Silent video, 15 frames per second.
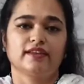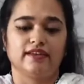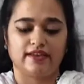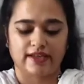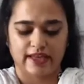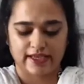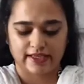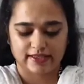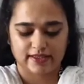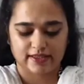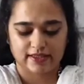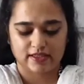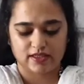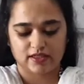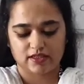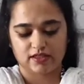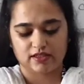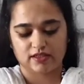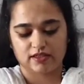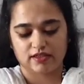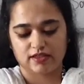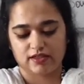Next,
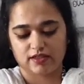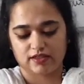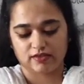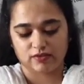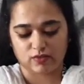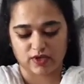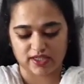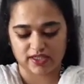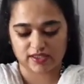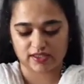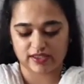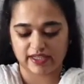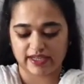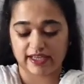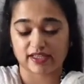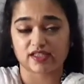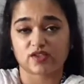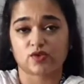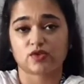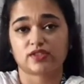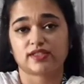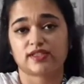what is the next
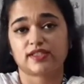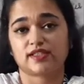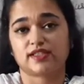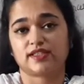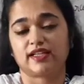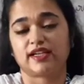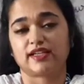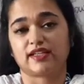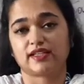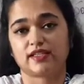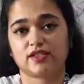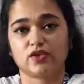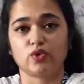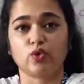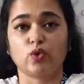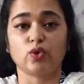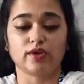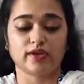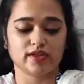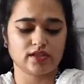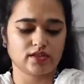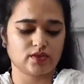sources? That is
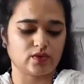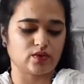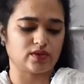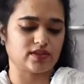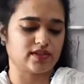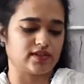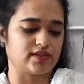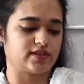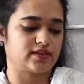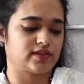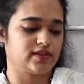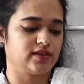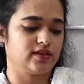oral sources.